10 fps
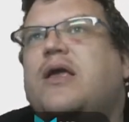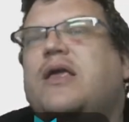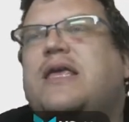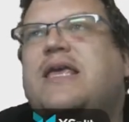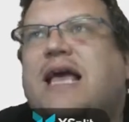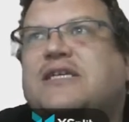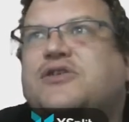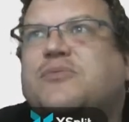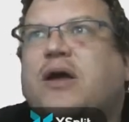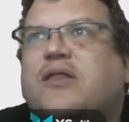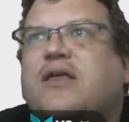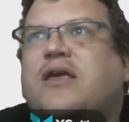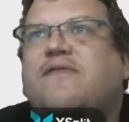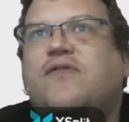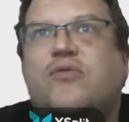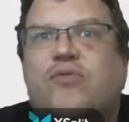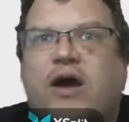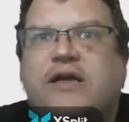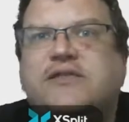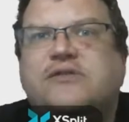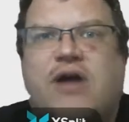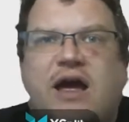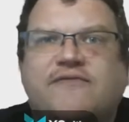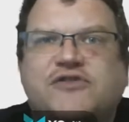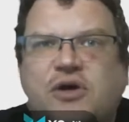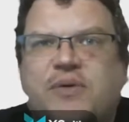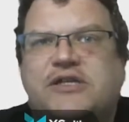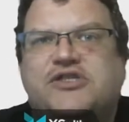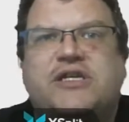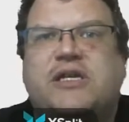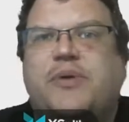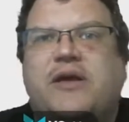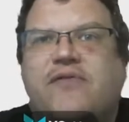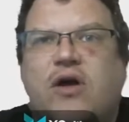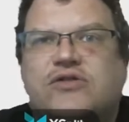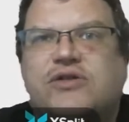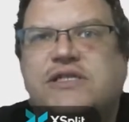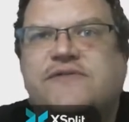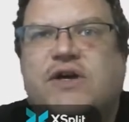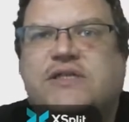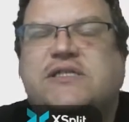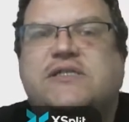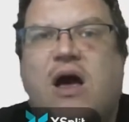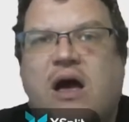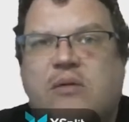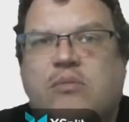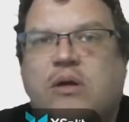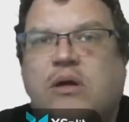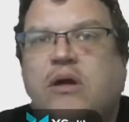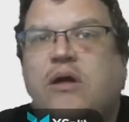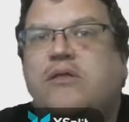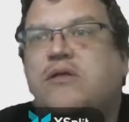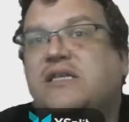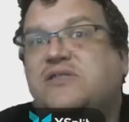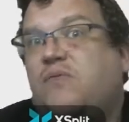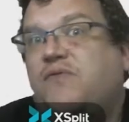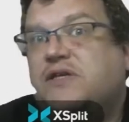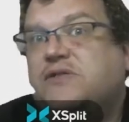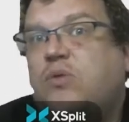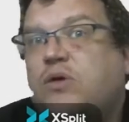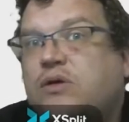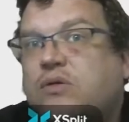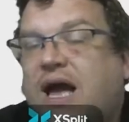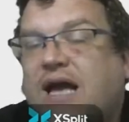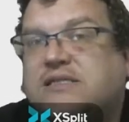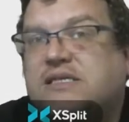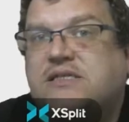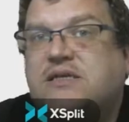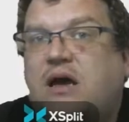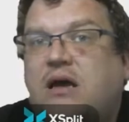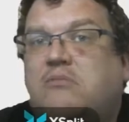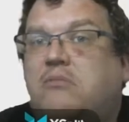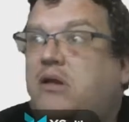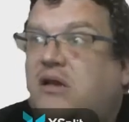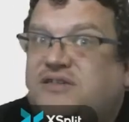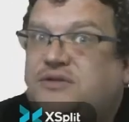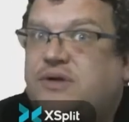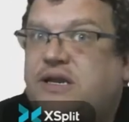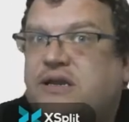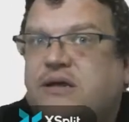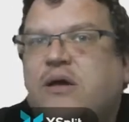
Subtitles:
Yes, you might think if you write a graph showing GDP of countries versus time, that it's obvious what your axes are, and I'd agree,